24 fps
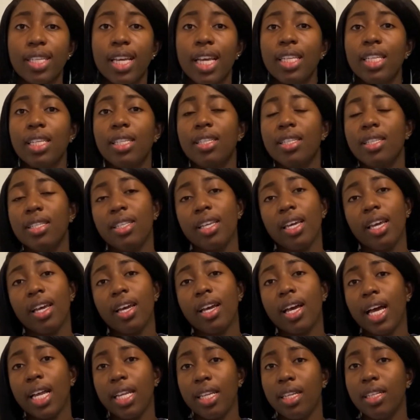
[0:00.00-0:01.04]
And it is a
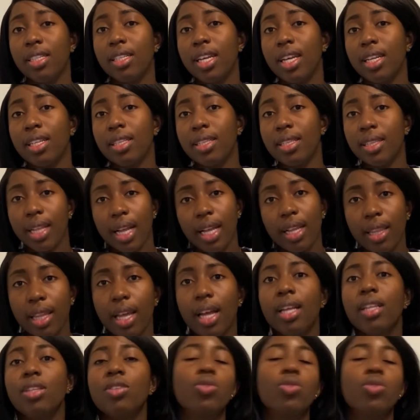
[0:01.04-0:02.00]
Canadian standard.